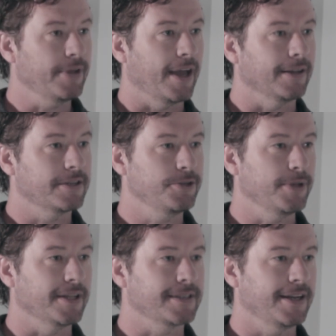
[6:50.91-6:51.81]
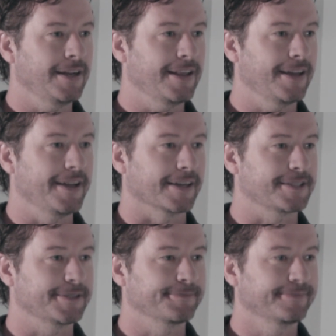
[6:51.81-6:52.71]
do that. Let's get into that
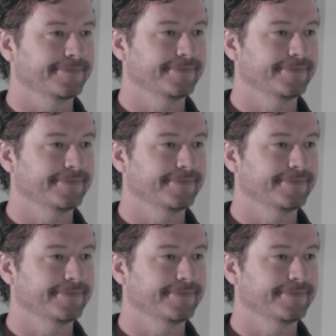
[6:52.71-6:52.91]
next.